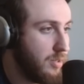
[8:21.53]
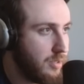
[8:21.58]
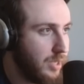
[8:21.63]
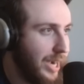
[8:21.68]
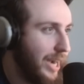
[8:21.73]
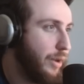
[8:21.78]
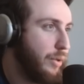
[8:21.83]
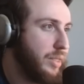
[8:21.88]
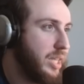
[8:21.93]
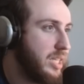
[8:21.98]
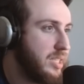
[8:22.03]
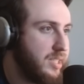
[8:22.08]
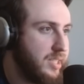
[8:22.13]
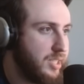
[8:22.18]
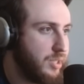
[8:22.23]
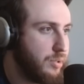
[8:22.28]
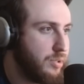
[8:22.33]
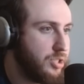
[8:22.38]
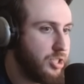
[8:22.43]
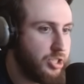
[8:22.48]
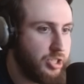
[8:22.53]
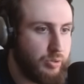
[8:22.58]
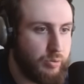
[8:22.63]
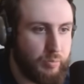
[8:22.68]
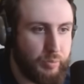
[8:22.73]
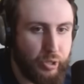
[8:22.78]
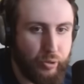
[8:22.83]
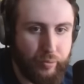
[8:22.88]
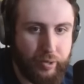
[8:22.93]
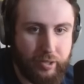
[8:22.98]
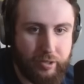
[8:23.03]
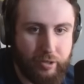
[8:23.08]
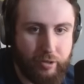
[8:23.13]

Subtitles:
I don't think C0 Qiqi will be a real